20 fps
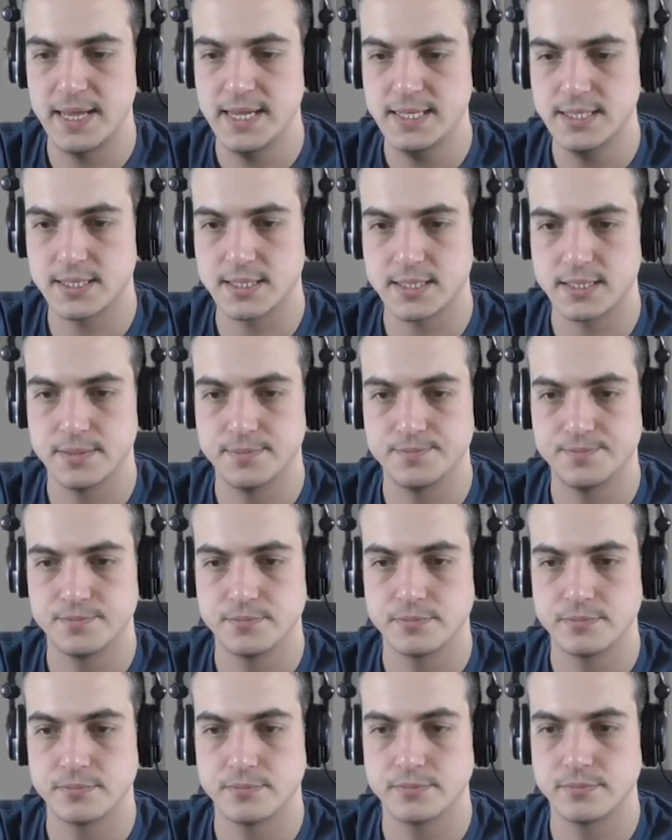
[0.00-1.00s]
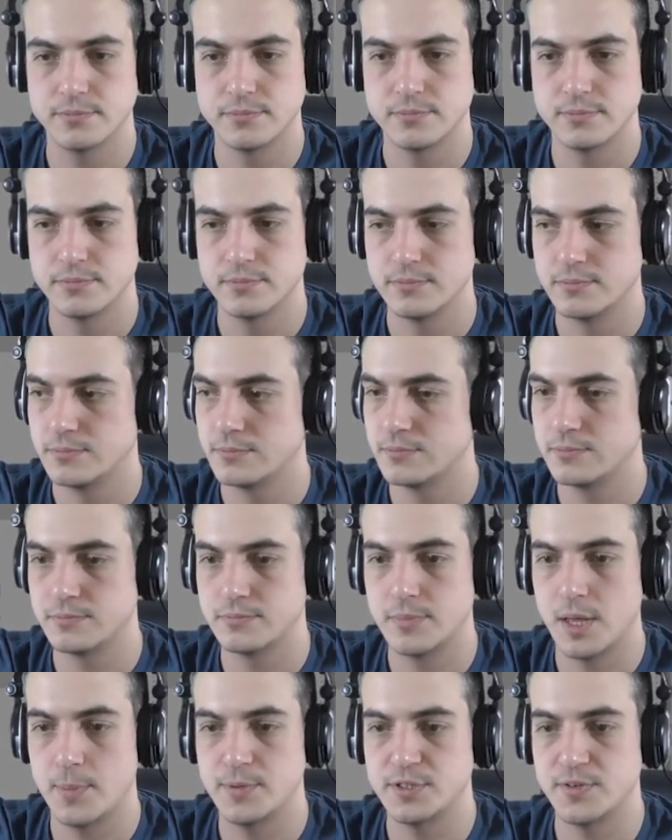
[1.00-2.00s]
please.
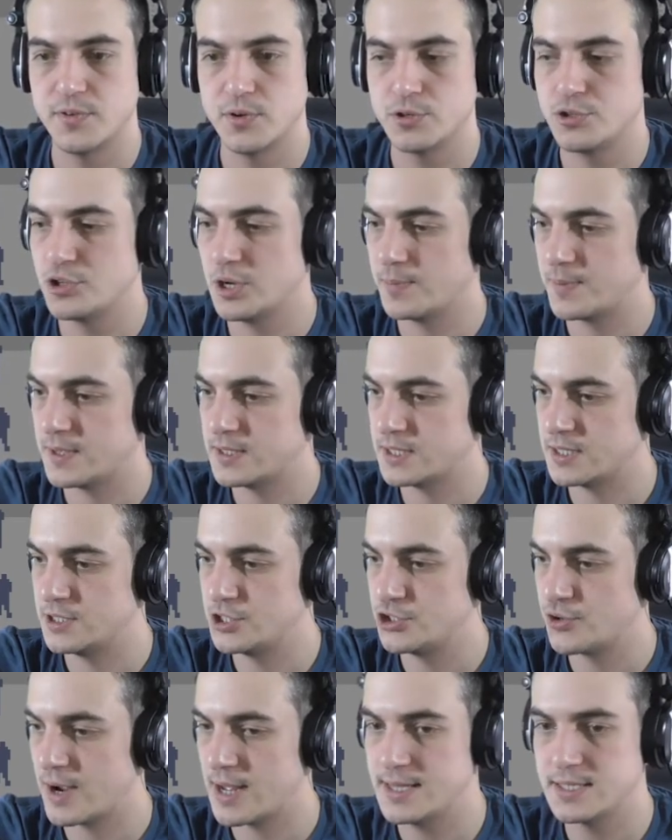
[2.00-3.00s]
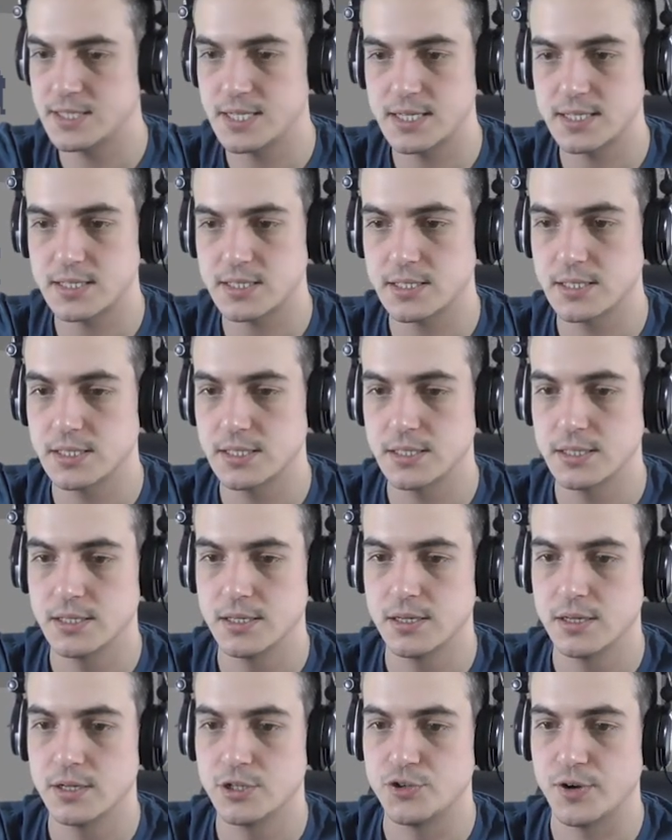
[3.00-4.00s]
Purpose of your trip is in transit.
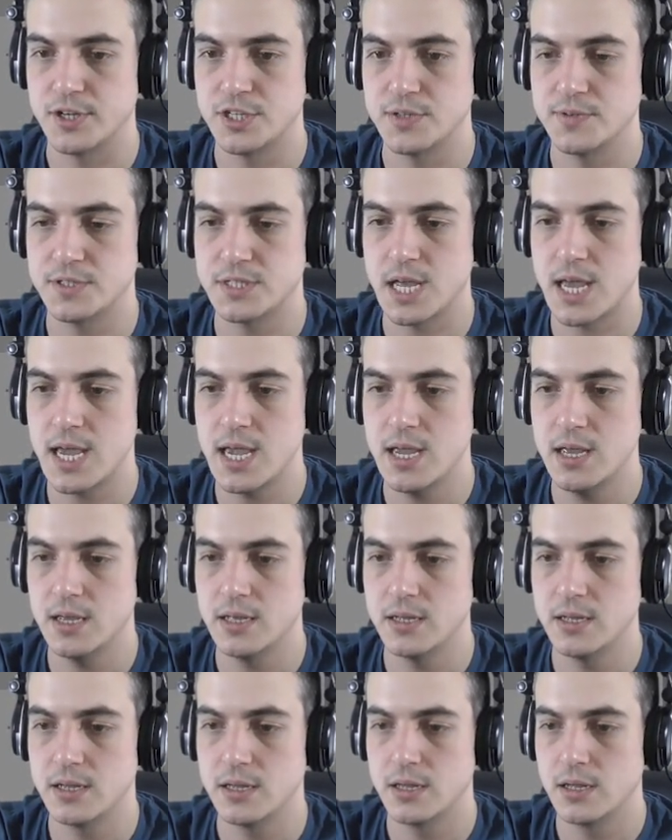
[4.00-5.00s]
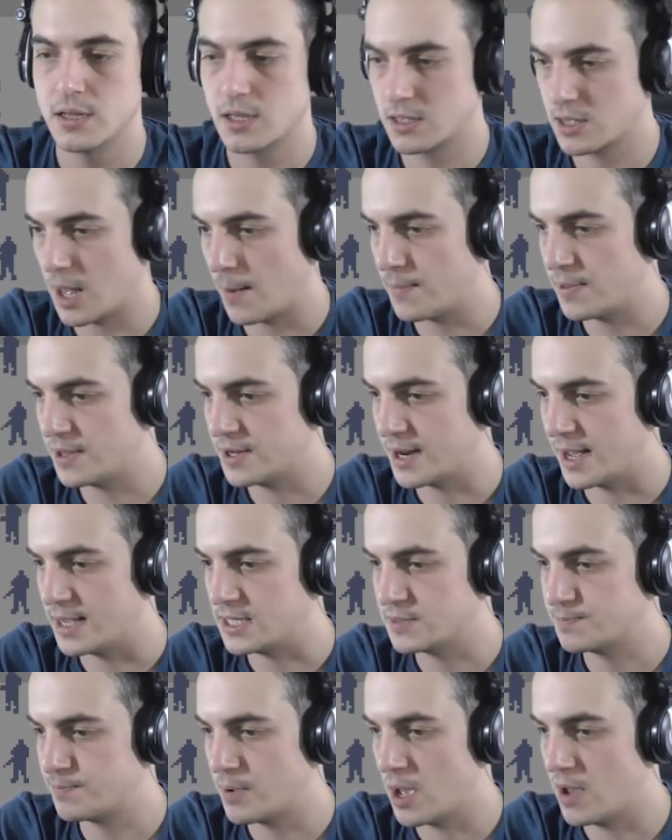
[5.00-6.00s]
Duration of stay, couple of
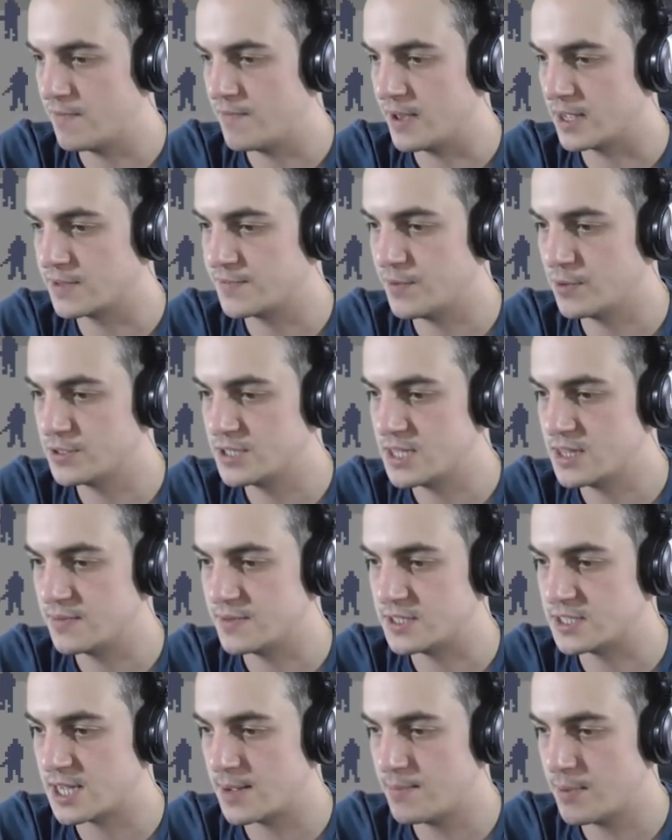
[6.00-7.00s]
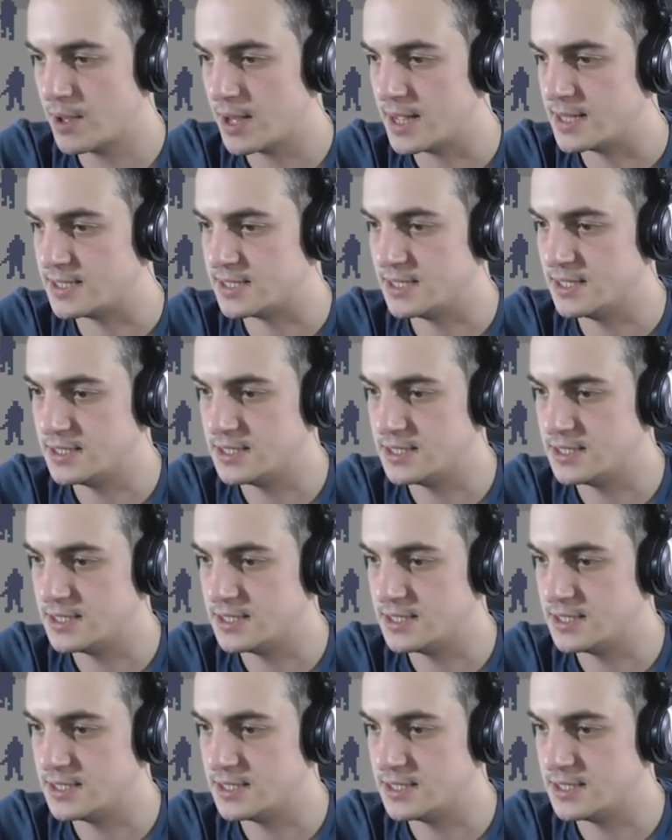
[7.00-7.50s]
days. Perfect. 14th of December, it's